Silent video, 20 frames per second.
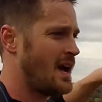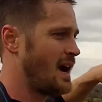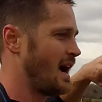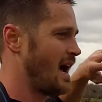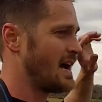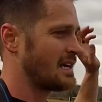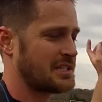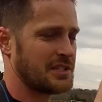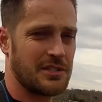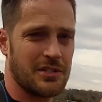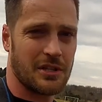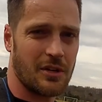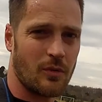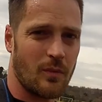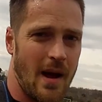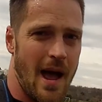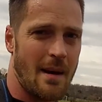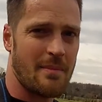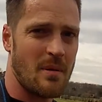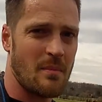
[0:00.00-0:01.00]
I actually took a
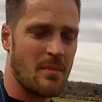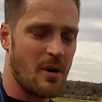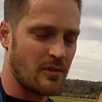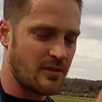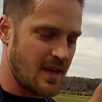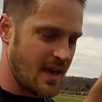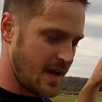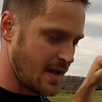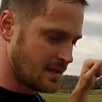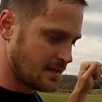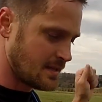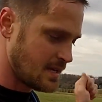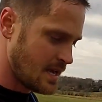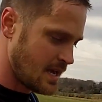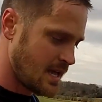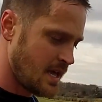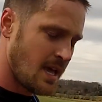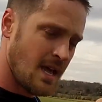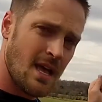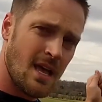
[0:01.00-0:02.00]
wrap on both hands
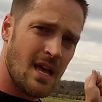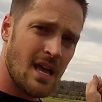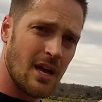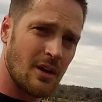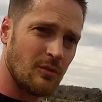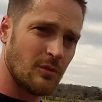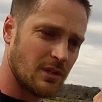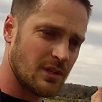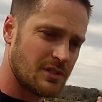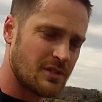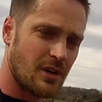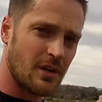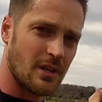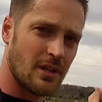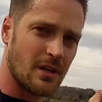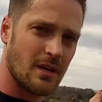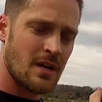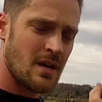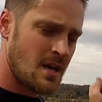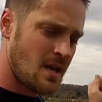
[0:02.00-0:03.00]
and really started
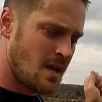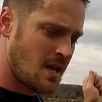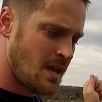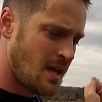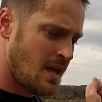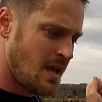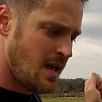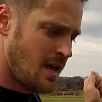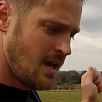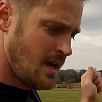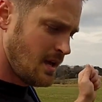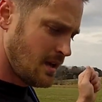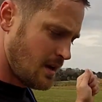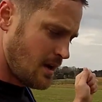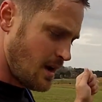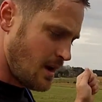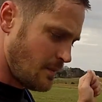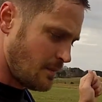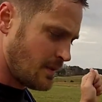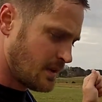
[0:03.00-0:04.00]
to
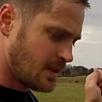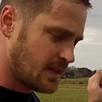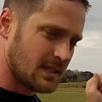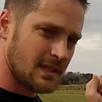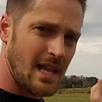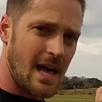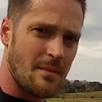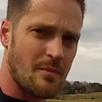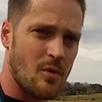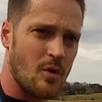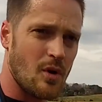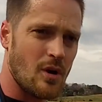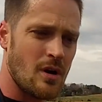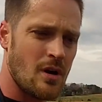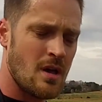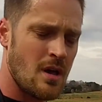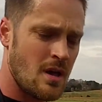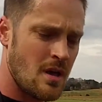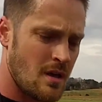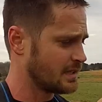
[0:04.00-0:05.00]
get a lot
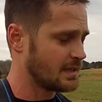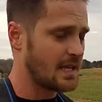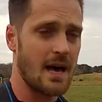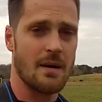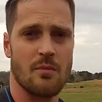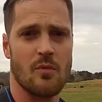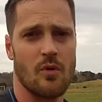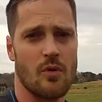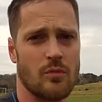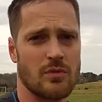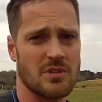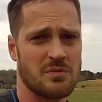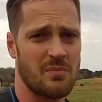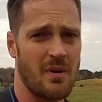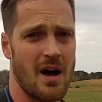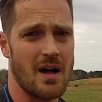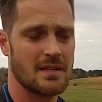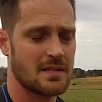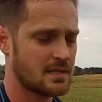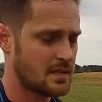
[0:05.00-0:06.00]
more
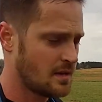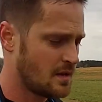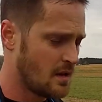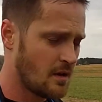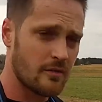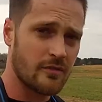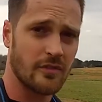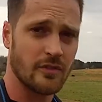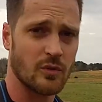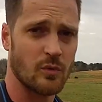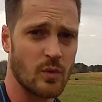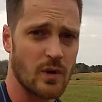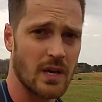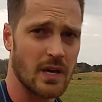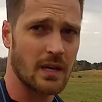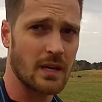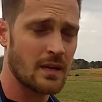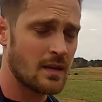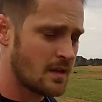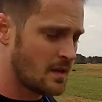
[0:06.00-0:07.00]
response from the
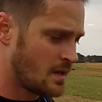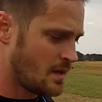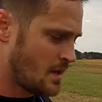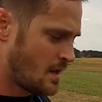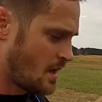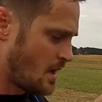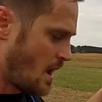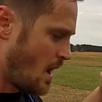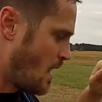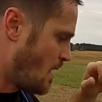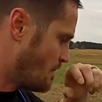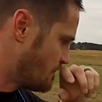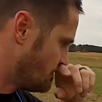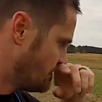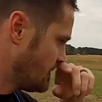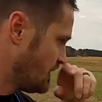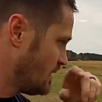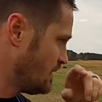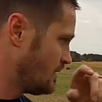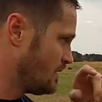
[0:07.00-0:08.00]
wing. And
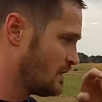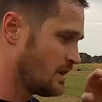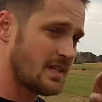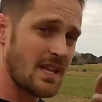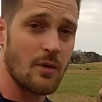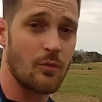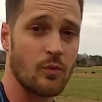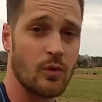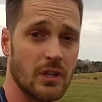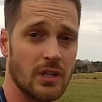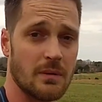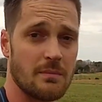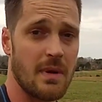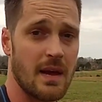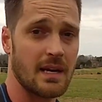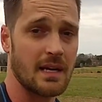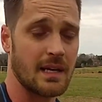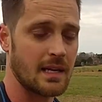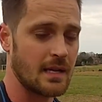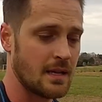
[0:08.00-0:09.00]
that really
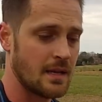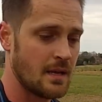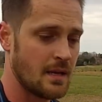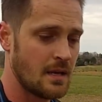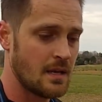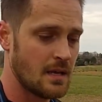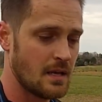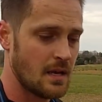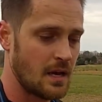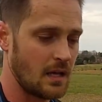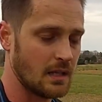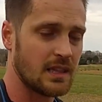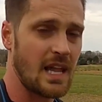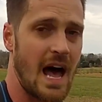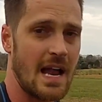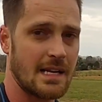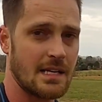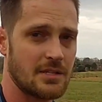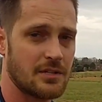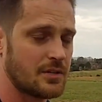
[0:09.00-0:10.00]
made it a
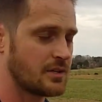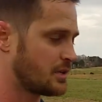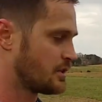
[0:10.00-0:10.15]
lot easier to